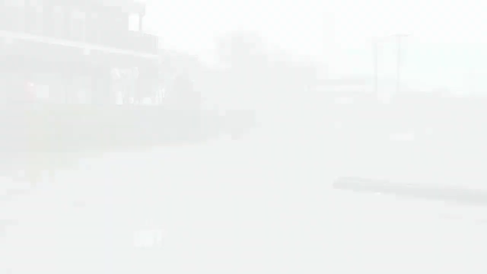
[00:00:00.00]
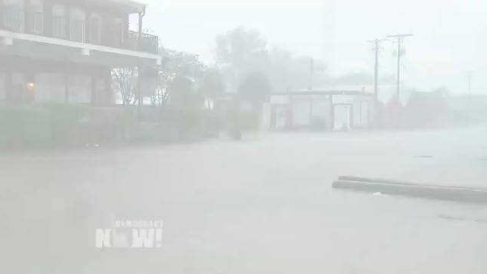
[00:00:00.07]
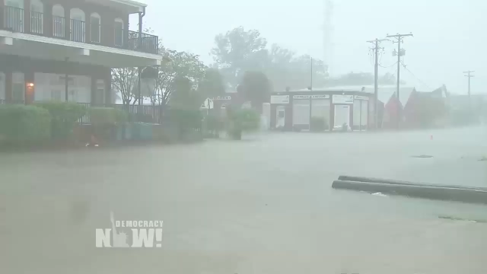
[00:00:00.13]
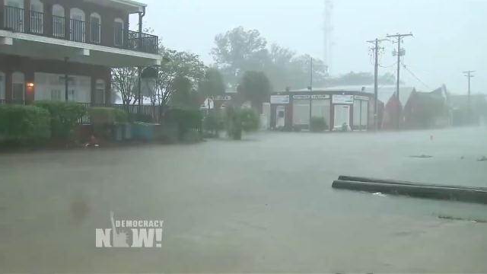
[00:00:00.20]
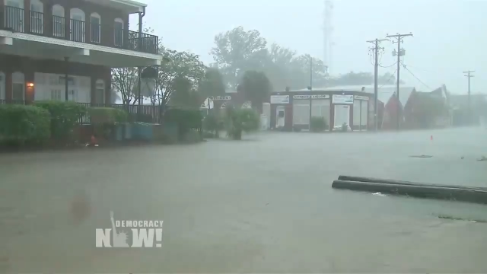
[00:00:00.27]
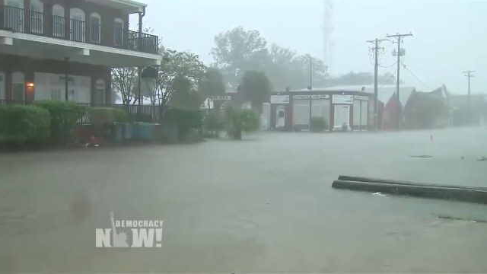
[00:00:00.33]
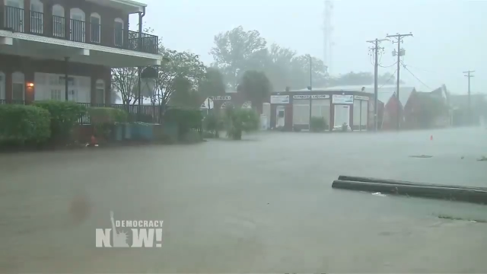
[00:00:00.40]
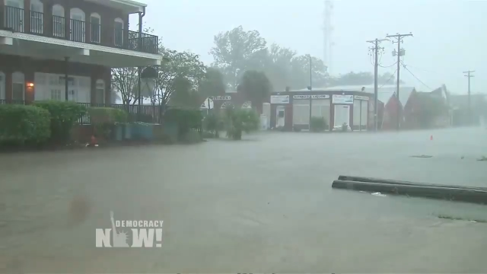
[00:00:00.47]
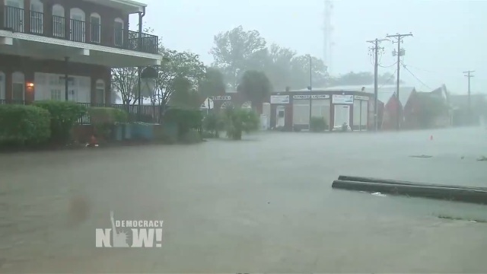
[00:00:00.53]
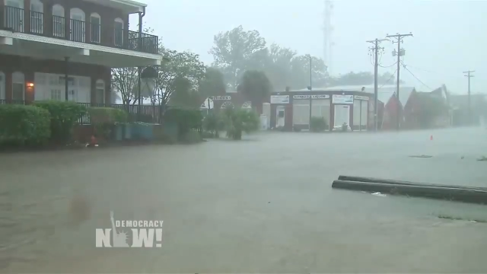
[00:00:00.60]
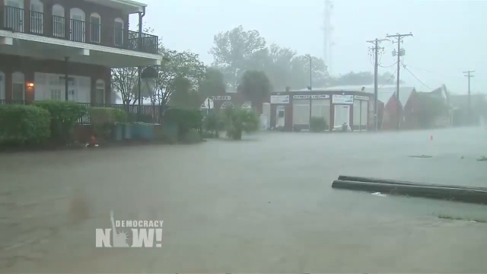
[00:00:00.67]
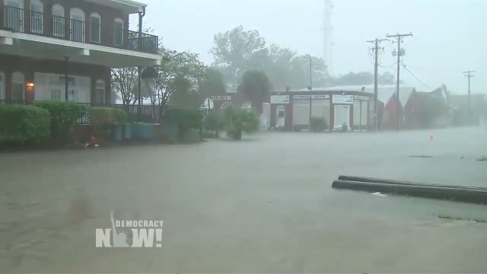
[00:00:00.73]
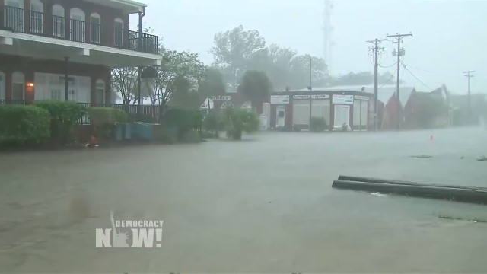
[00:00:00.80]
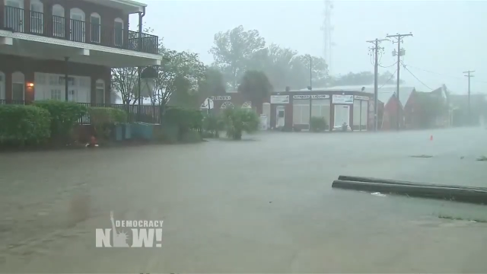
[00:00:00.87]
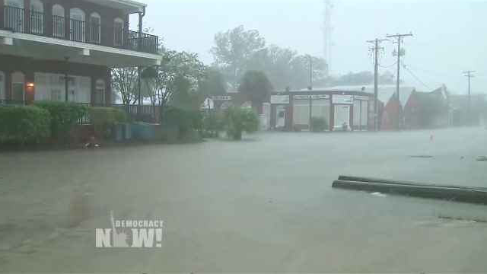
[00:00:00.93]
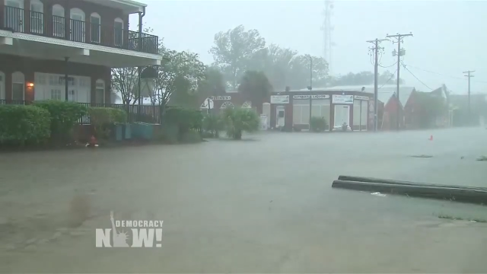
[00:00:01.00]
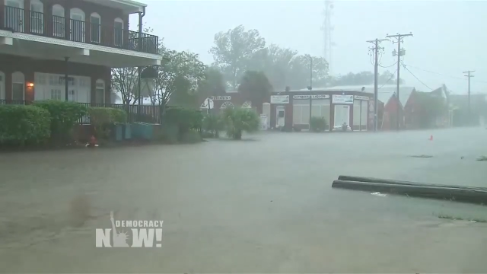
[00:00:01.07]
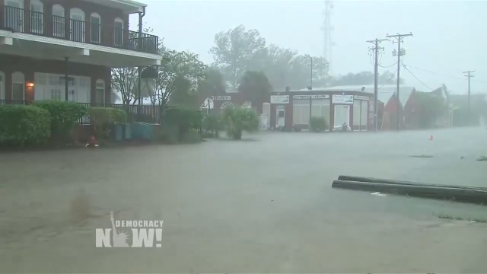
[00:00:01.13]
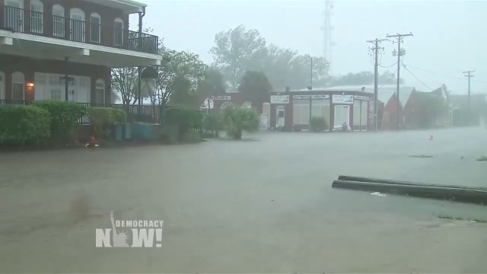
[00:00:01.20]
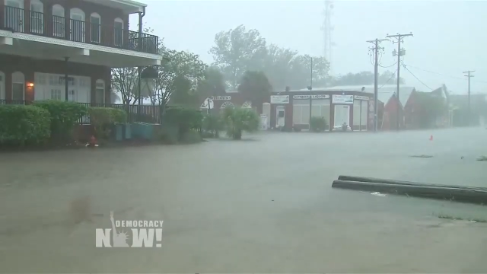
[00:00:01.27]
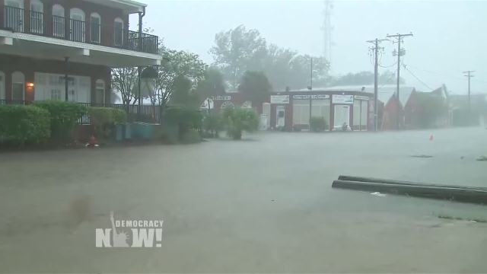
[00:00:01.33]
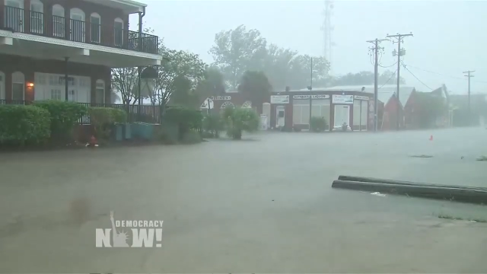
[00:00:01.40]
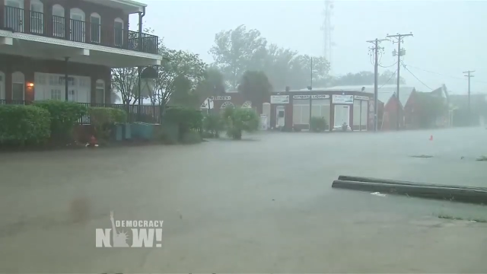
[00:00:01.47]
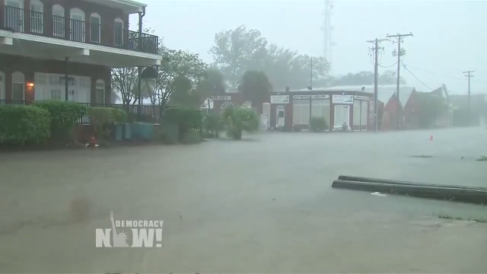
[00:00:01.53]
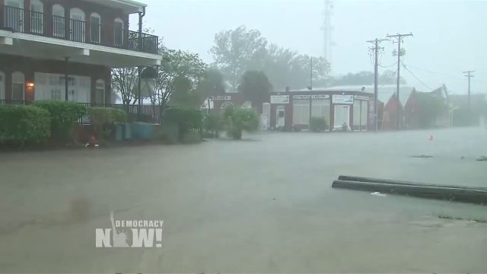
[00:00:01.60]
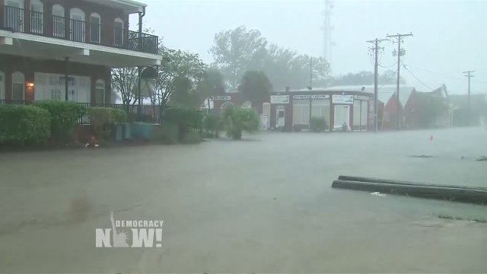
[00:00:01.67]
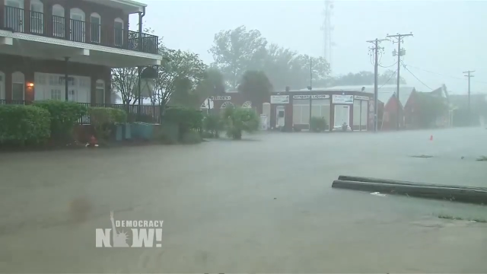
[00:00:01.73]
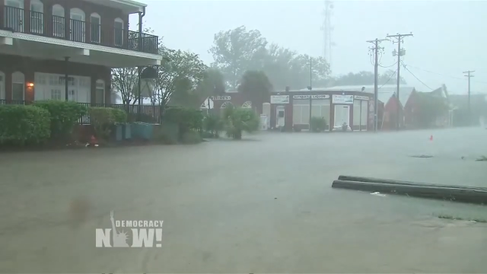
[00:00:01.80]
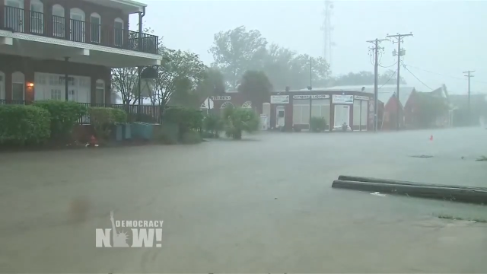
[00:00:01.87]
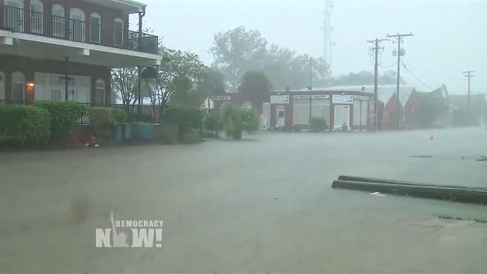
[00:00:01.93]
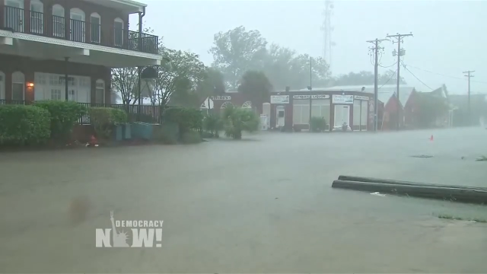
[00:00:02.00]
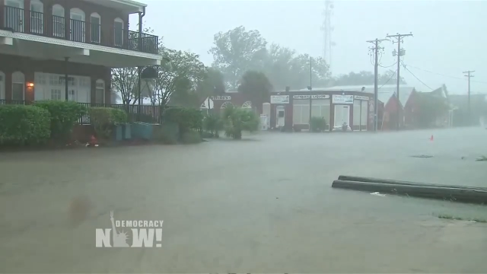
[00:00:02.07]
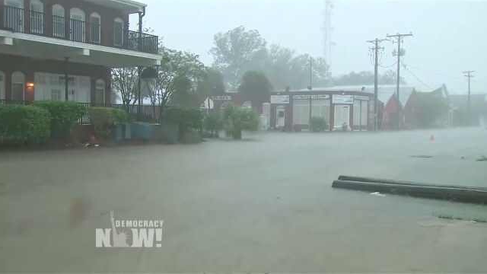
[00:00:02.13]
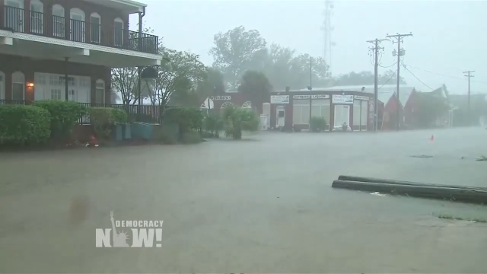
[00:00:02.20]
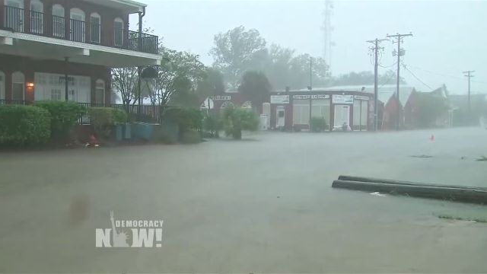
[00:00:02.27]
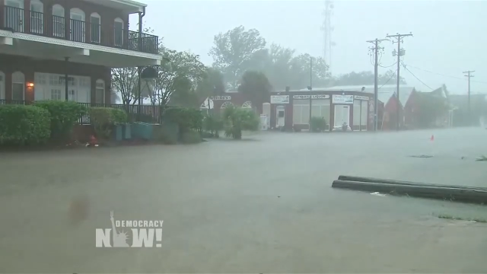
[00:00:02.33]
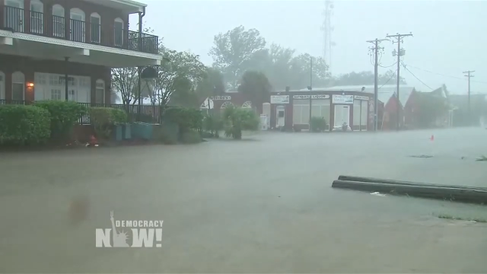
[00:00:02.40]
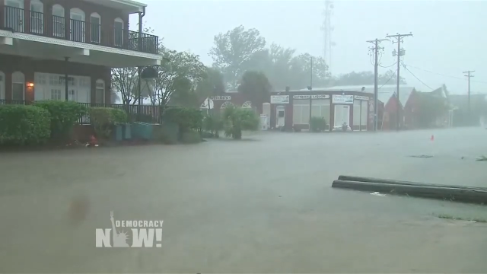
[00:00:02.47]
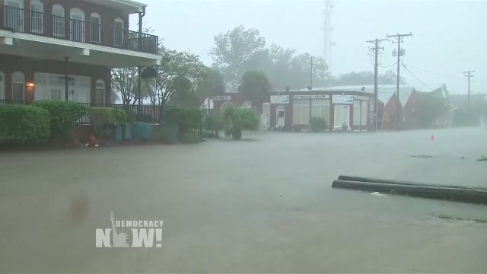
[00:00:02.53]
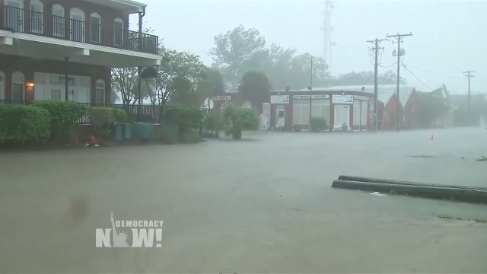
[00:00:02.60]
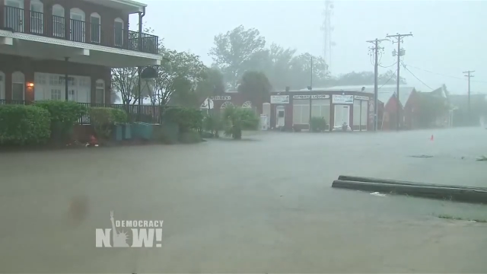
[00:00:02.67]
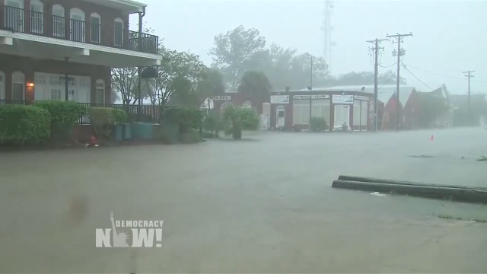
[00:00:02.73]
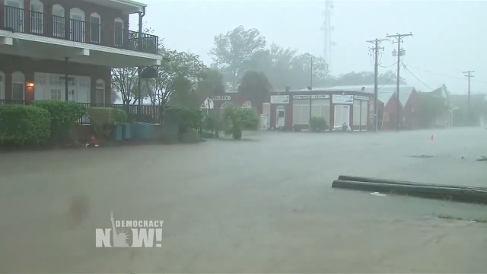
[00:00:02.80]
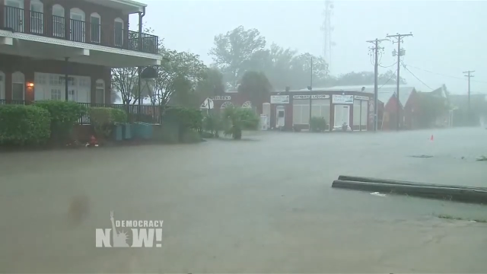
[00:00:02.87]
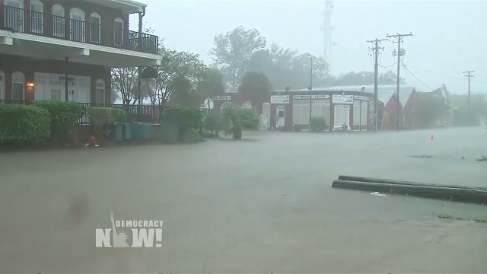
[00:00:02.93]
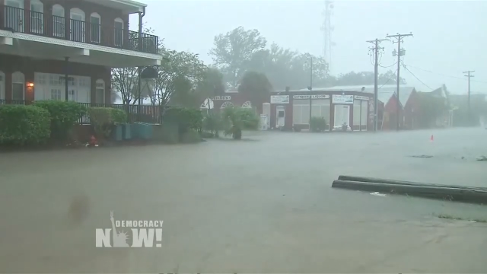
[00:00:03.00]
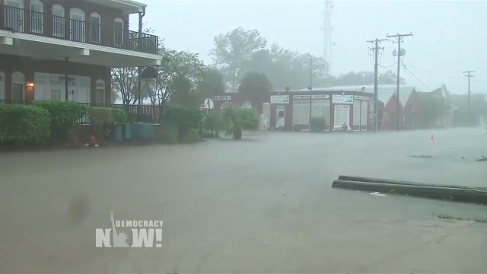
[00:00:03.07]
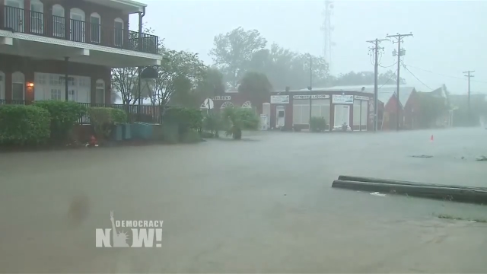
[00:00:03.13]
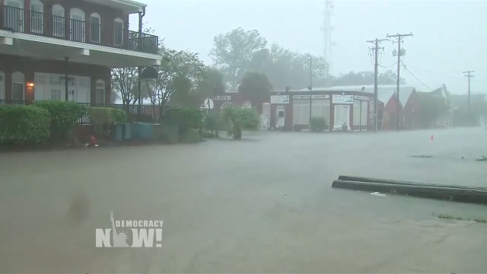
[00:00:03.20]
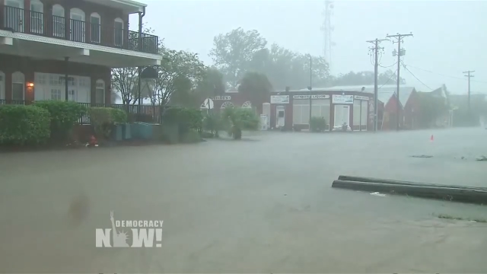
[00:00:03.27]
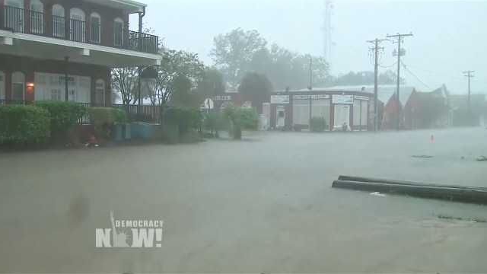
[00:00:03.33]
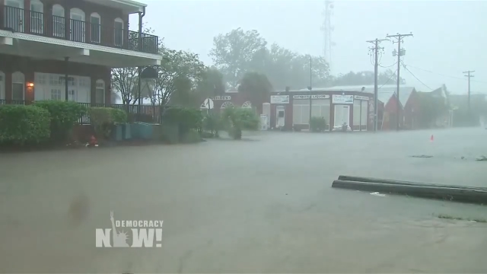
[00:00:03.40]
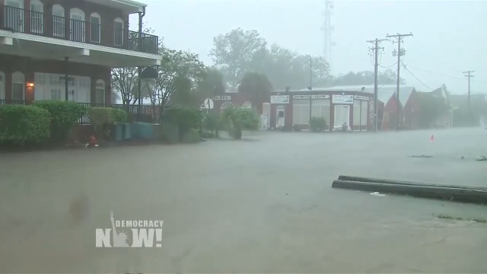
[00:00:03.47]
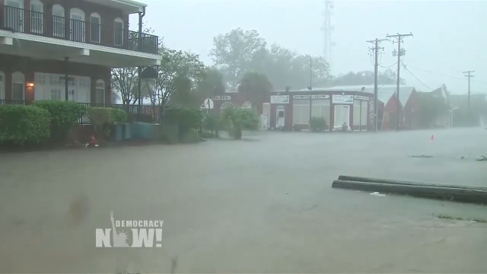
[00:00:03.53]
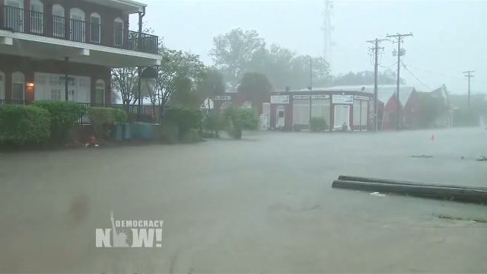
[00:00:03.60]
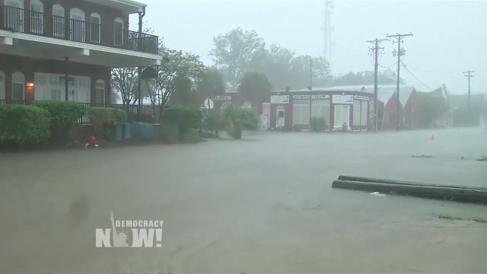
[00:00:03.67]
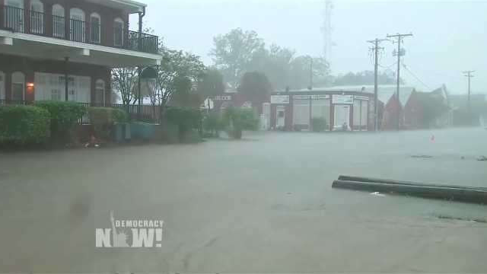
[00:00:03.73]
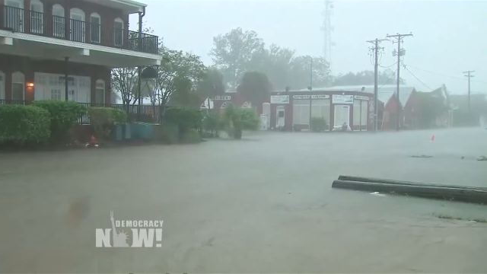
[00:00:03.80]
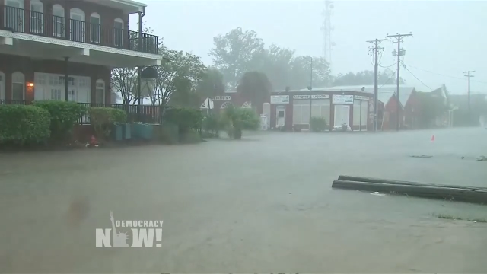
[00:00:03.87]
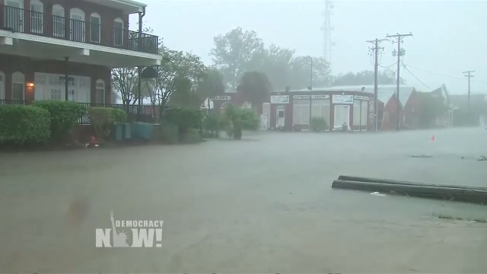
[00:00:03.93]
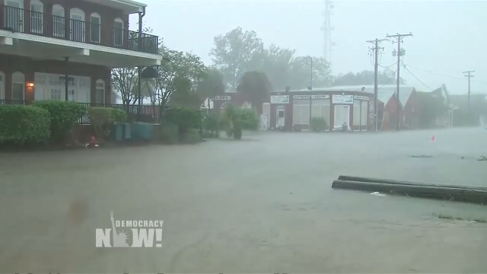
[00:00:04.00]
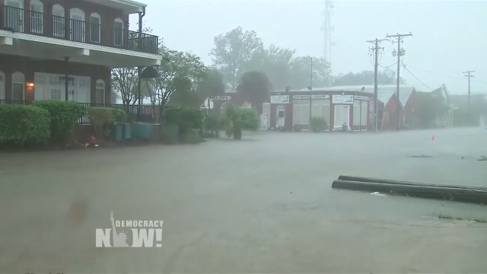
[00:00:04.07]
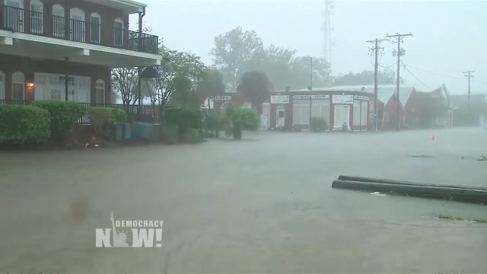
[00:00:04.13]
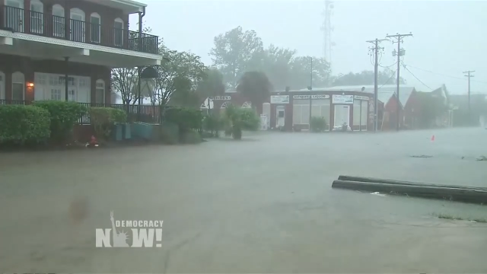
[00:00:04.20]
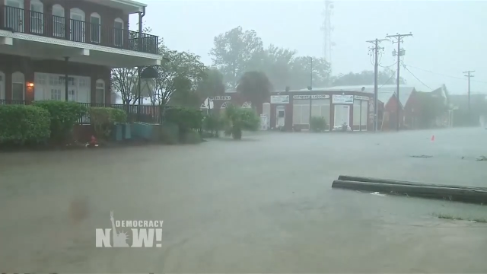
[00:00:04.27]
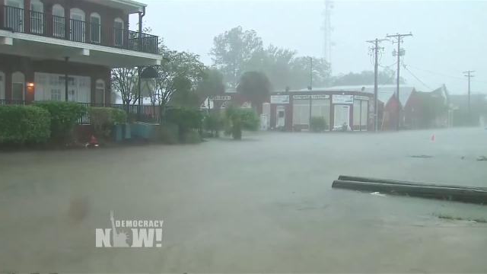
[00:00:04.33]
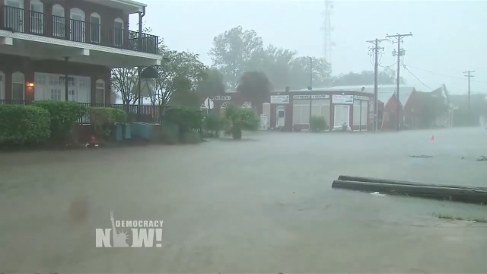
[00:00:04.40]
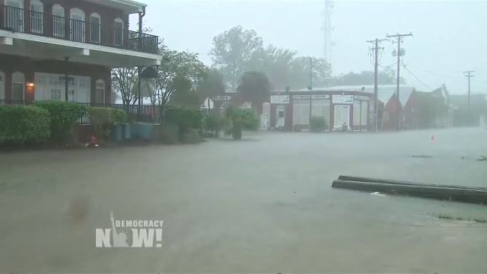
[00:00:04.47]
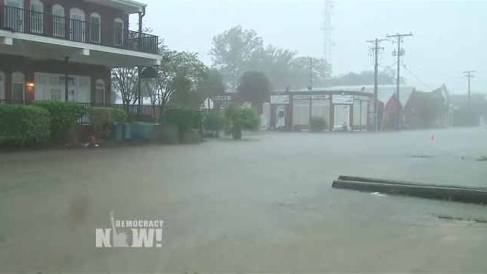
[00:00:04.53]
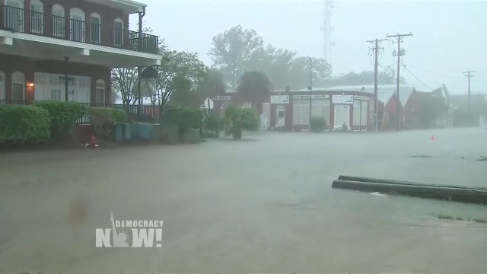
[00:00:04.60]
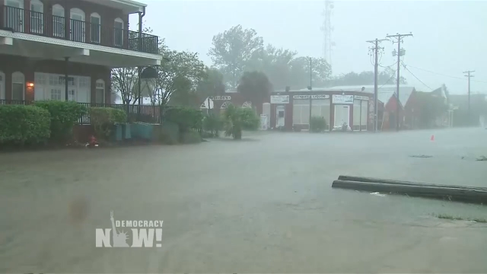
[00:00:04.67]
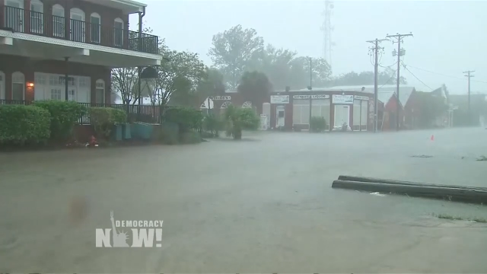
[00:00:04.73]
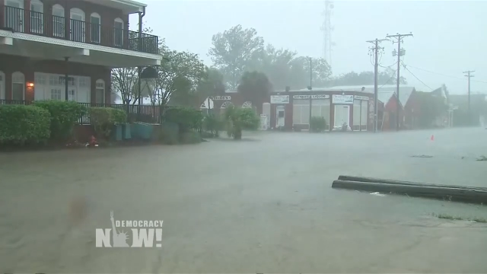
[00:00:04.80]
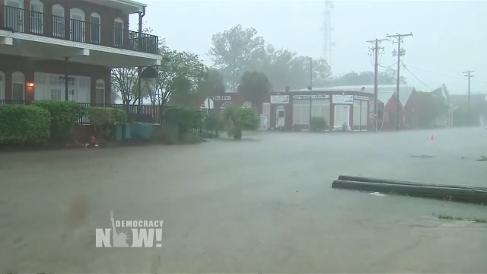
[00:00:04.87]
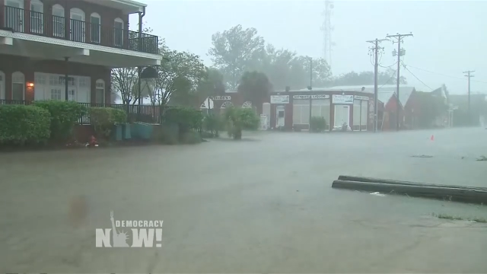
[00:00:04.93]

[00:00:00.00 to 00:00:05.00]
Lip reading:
[unreadable: no face in view]